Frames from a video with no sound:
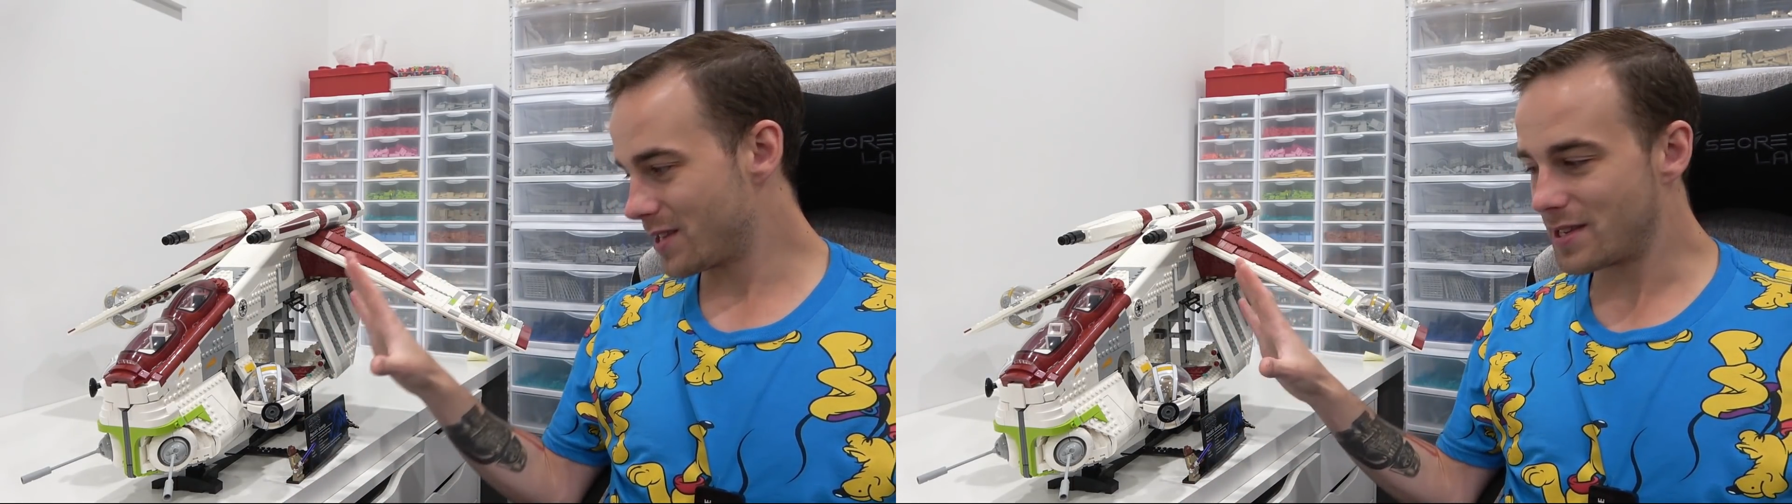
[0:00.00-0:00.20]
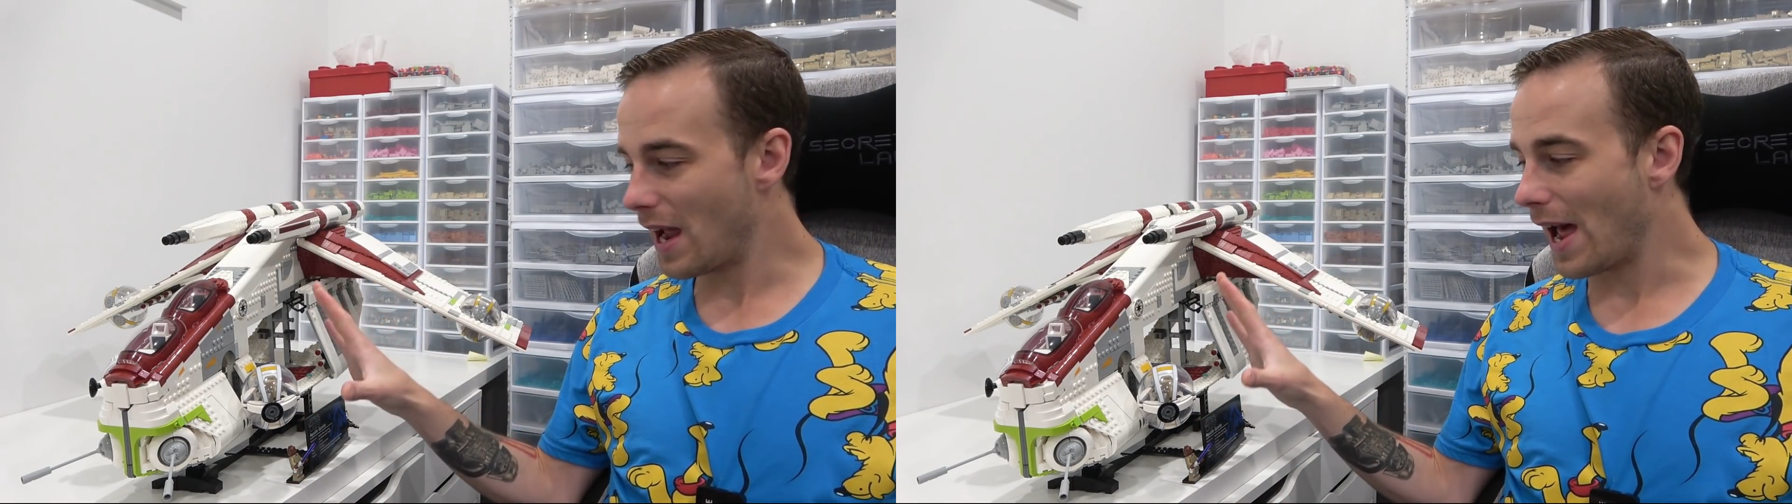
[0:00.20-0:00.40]

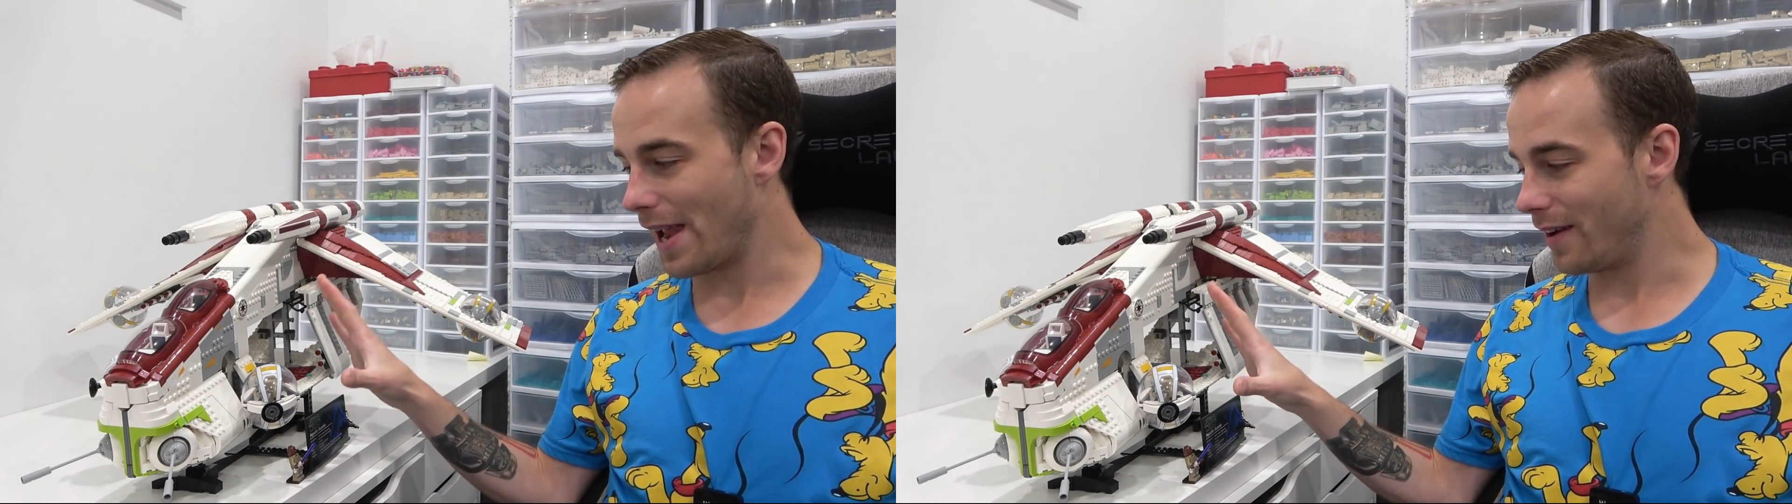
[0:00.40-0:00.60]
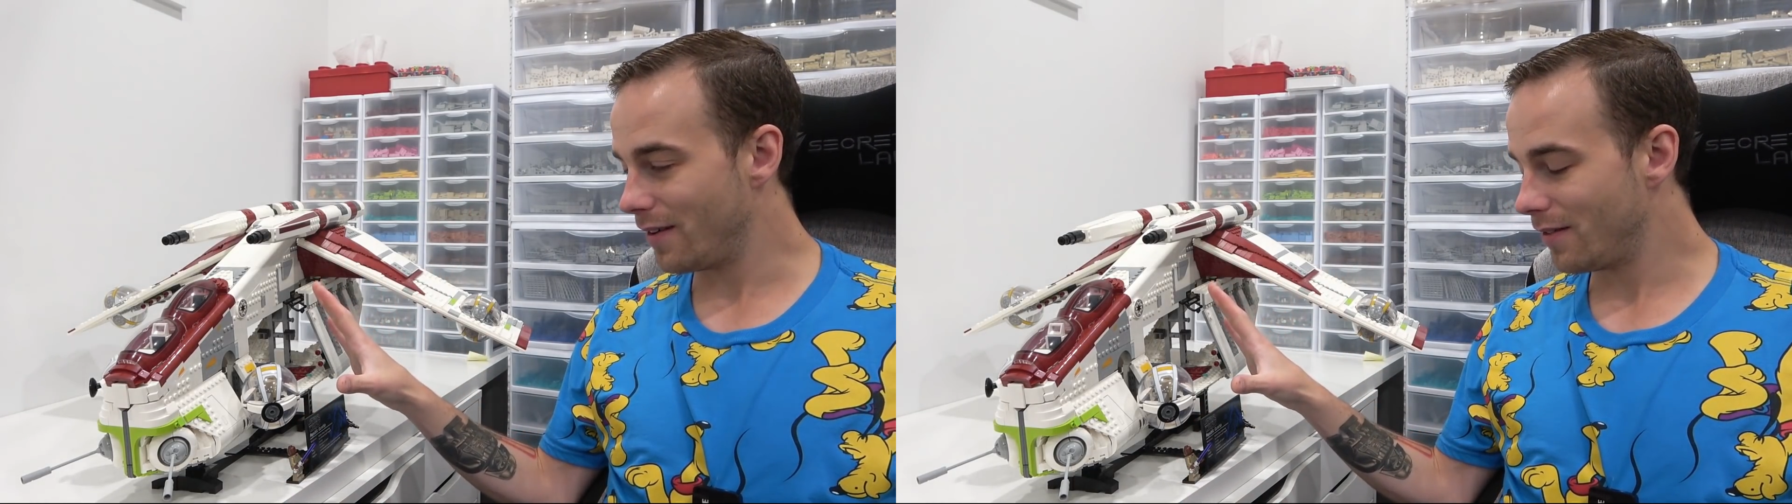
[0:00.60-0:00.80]
set